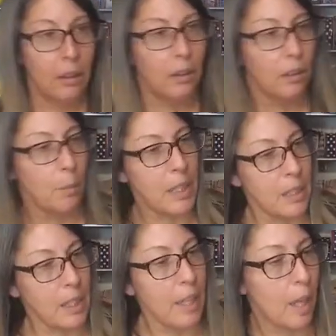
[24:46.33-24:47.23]
Let me
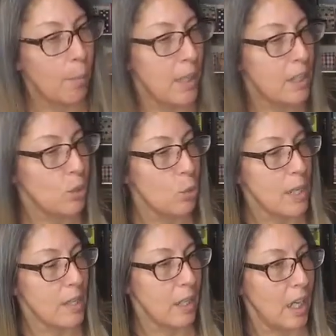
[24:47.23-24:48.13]
see. How many do we
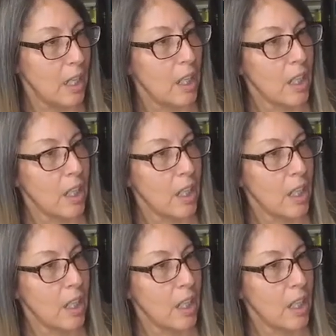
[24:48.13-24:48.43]
think?